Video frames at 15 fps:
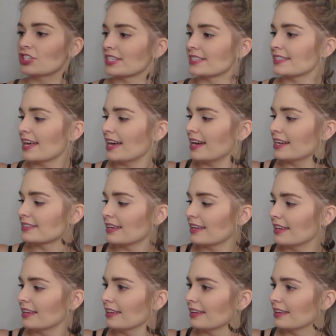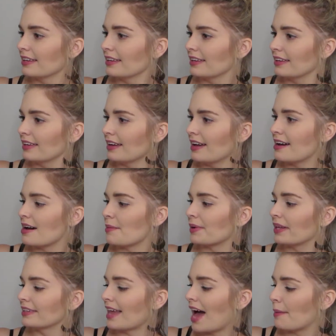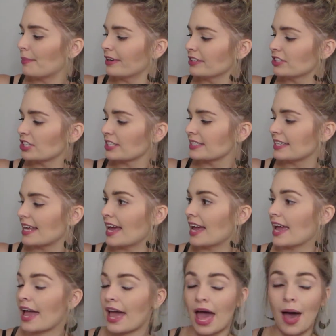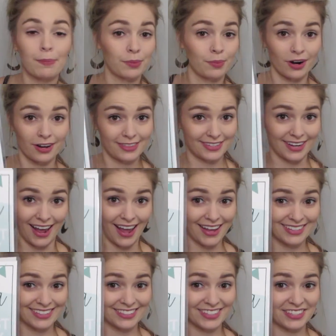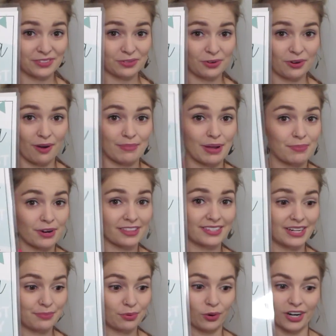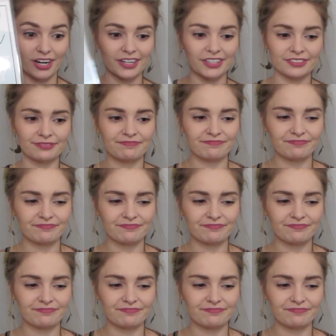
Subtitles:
just says, llama just say happy birthday. So this will go on my birthday board.